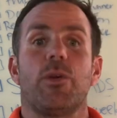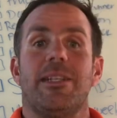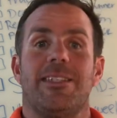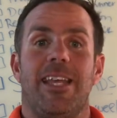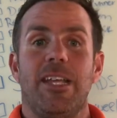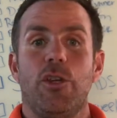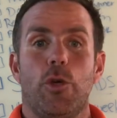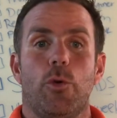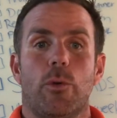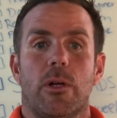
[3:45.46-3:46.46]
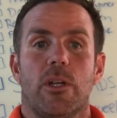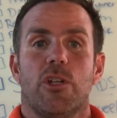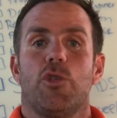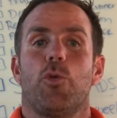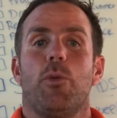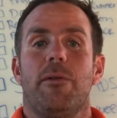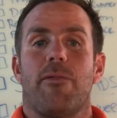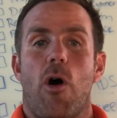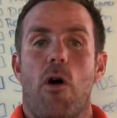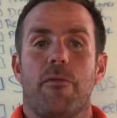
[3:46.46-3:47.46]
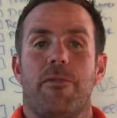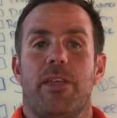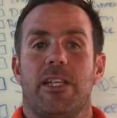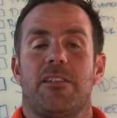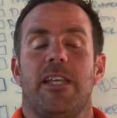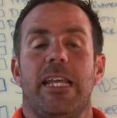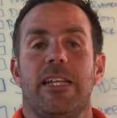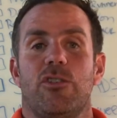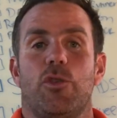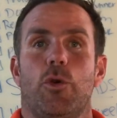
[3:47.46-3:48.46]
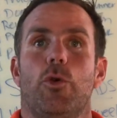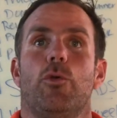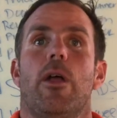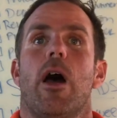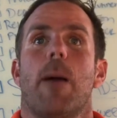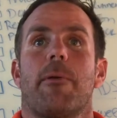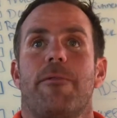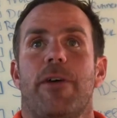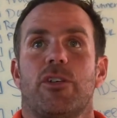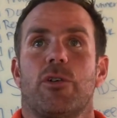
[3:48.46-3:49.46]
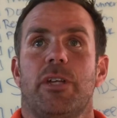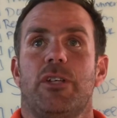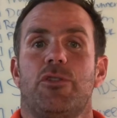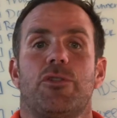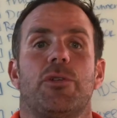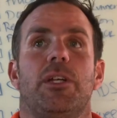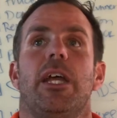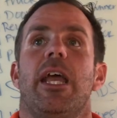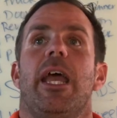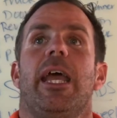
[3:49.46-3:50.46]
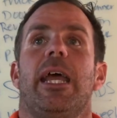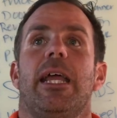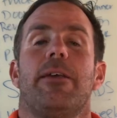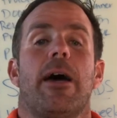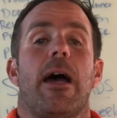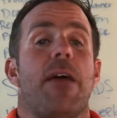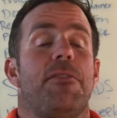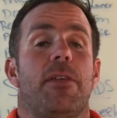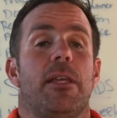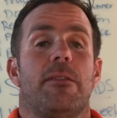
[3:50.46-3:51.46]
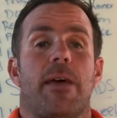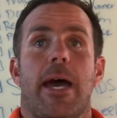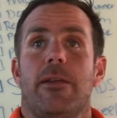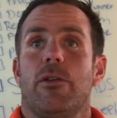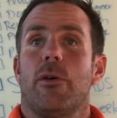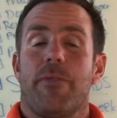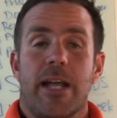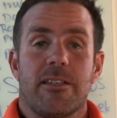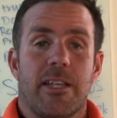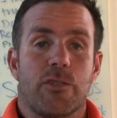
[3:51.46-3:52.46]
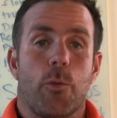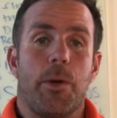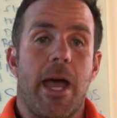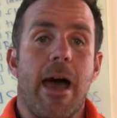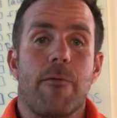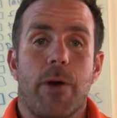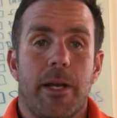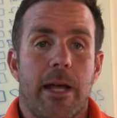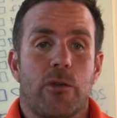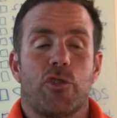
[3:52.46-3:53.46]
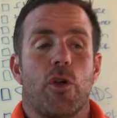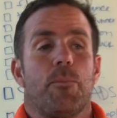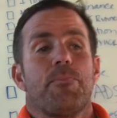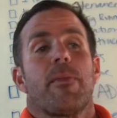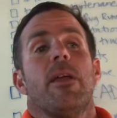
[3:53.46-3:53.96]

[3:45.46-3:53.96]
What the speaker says: continue to evolve this into a professional industry. And I think that that's what we have right now. So